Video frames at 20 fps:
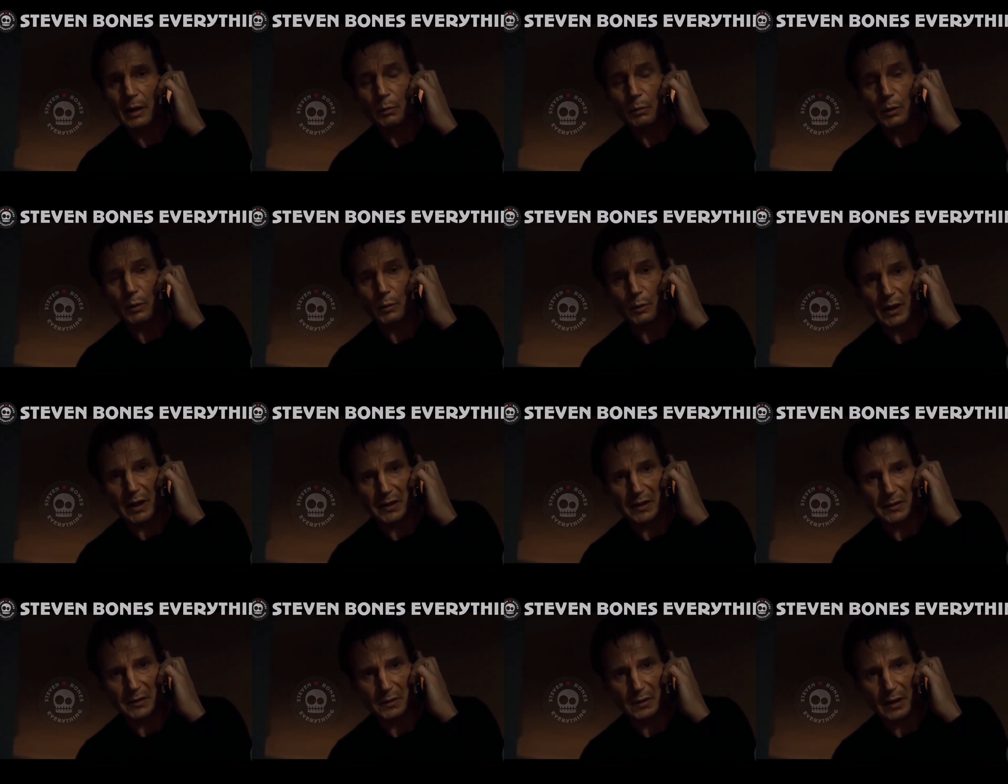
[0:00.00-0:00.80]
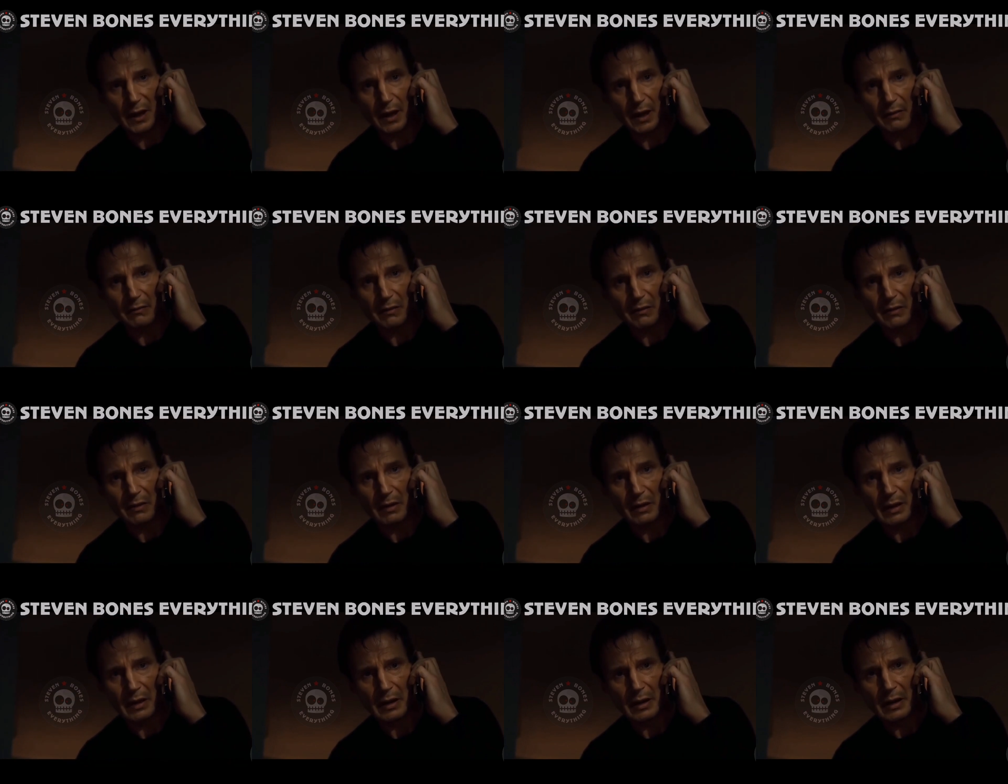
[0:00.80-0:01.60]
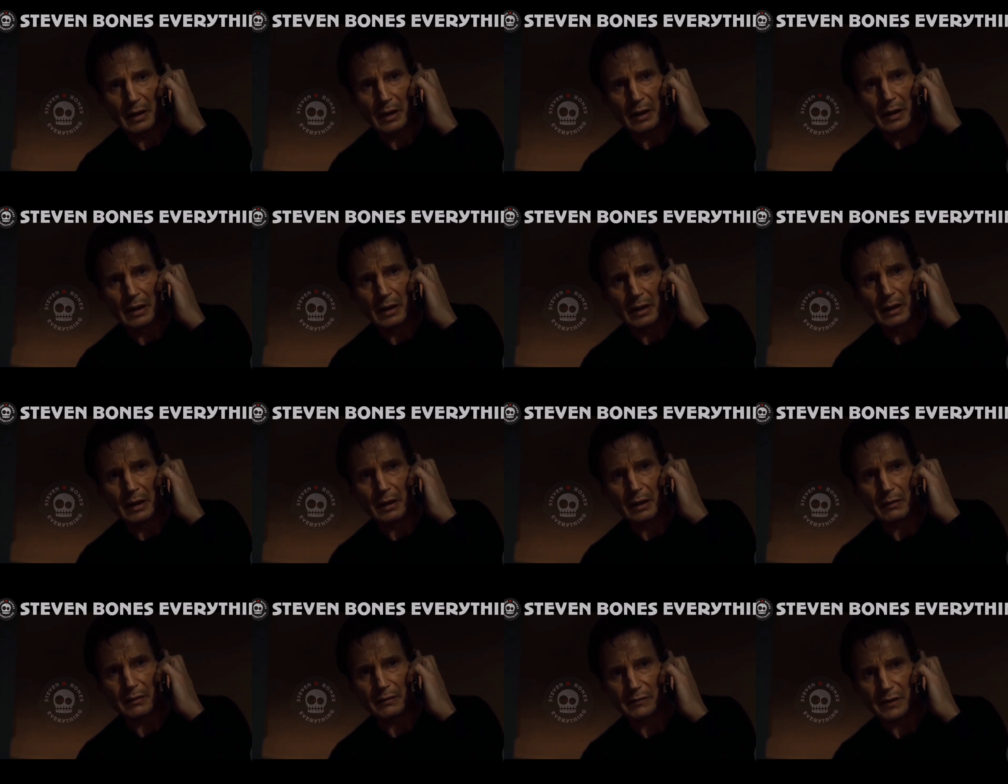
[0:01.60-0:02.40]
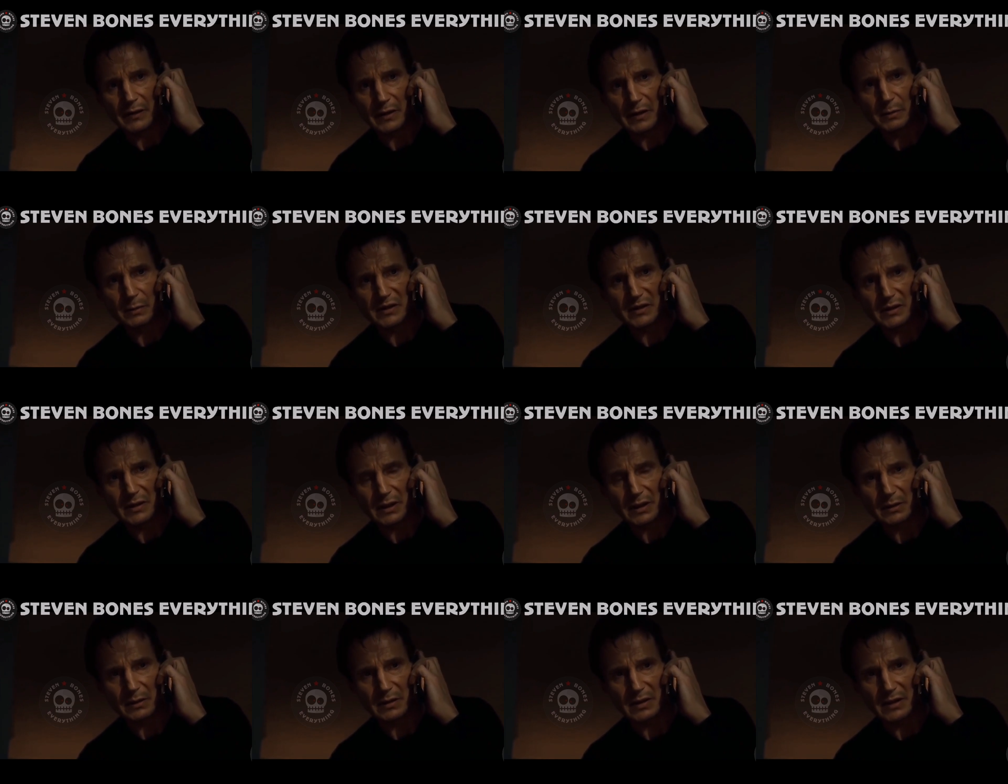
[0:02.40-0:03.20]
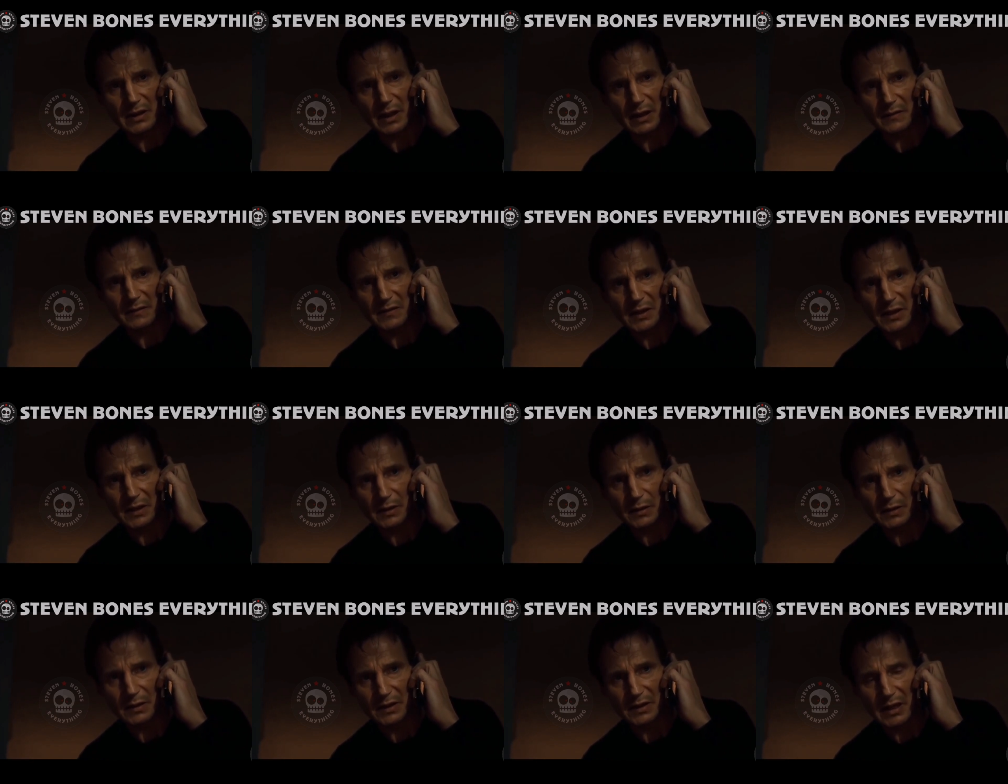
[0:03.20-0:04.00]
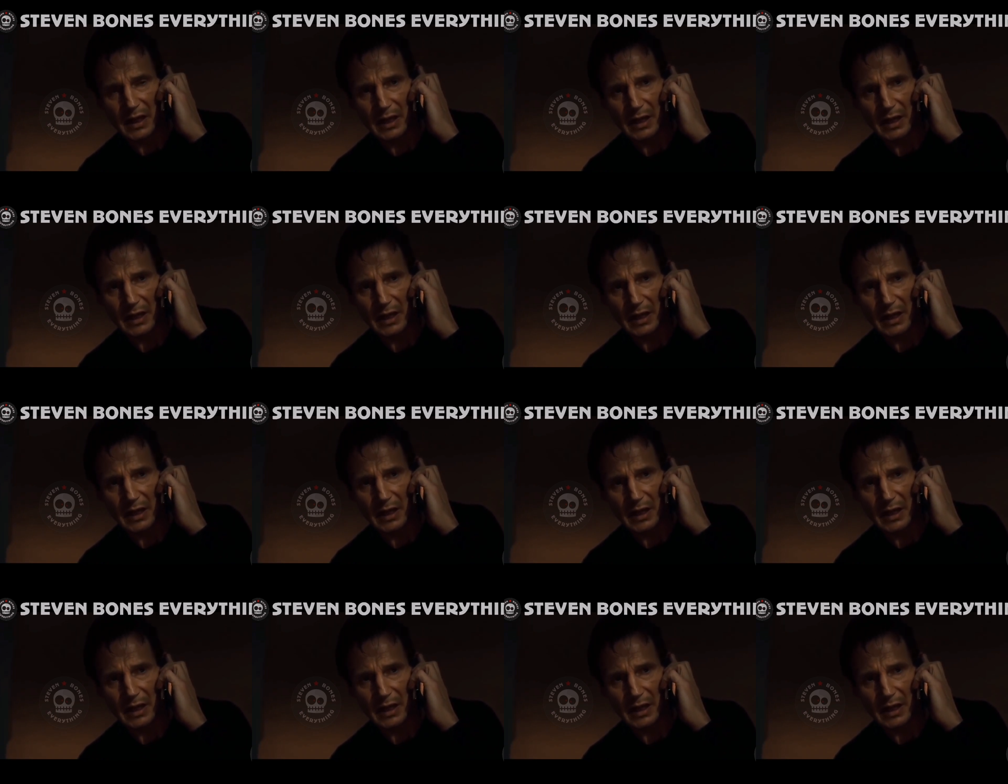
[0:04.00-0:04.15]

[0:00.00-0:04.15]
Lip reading: But what I do have are a very particular set of skills.